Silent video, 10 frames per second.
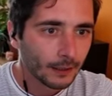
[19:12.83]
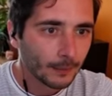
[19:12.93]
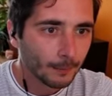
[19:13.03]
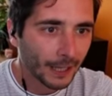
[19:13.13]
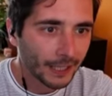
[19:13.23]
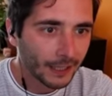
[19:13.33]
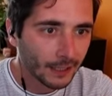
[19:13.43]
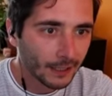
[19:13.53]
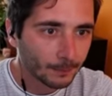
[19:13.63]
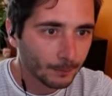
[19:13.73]

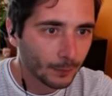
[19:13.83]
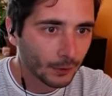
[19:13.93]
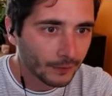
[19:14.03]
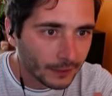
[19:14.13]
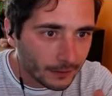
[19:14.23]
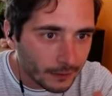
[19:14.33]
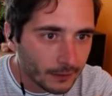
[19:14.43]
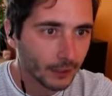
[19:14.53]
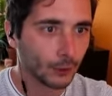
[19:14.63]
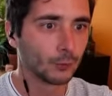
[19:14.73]
Marina
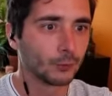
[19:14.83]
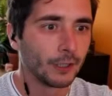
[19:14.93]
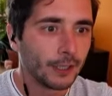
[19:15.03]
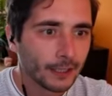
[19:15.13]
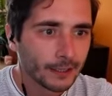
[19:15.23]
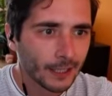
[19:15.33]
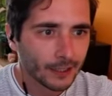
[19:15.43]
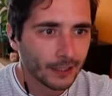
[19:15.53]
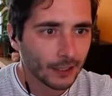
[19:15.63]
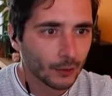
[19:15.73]
Provatidou is
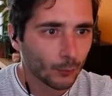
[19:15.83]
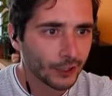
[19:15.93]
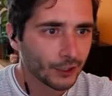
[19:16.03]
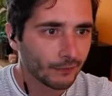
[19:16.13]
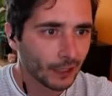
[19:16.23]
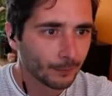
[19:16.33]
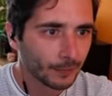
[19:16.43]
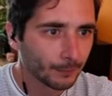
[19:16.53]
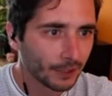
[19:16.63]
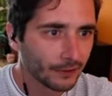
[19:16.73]
asking, which
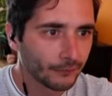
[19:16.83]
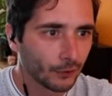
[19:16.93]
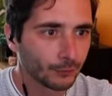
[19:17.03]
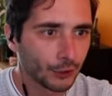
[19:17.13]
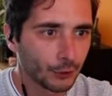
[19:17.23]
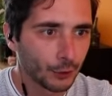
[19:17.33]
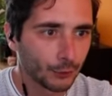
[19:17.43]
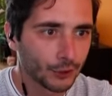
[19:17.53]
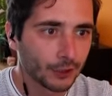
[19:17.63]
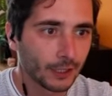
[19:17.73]
development platform do you
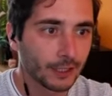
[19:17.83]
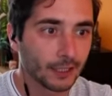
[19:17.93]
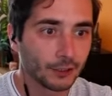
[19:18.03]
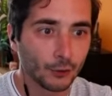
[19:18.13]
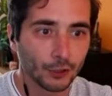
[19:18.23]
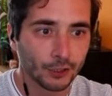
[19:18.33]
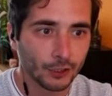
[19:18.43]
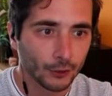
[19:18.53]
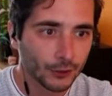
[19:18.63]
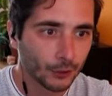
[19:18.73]
use? Is it Unity
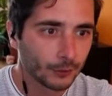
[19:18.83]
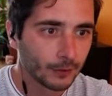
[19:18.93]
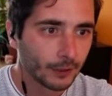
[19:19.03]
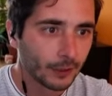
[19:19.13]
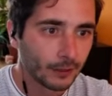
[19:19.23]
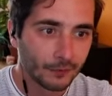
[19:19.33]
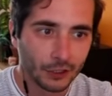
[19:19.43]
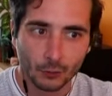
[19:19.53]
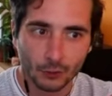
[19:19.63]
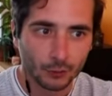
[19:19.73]
also,
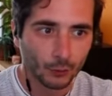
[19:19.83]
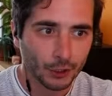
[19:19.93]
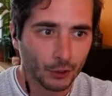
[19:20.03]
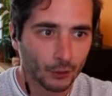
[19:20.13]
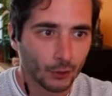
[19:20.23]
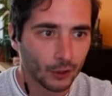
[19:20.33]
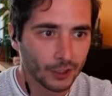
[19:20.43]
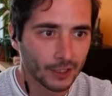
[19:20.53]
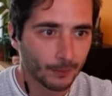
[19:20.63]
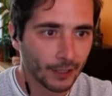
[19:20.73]
Visual Studio, or
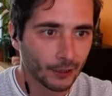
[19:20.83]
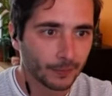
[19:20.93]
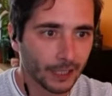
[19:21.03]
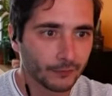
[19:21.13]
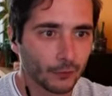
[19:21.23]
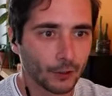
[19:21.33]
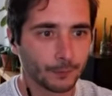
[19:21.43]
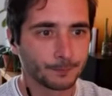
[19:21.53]
some other platform?